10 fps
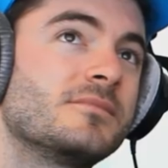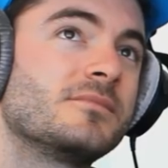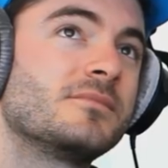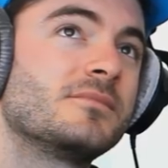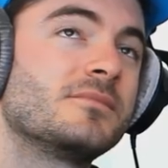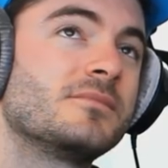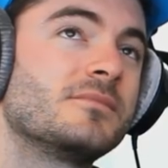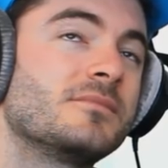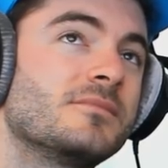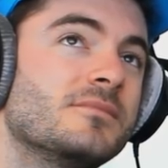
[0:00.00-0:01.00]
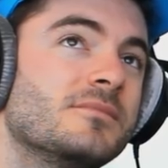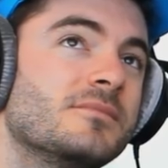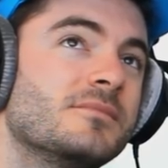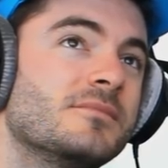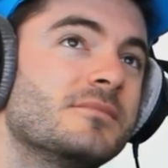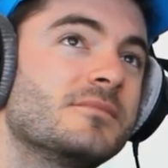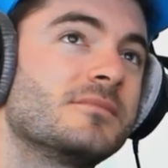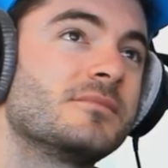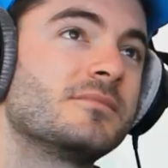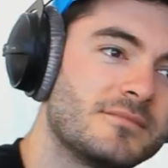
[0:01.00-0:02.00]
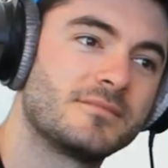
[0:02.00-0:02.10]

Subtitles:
[no speech]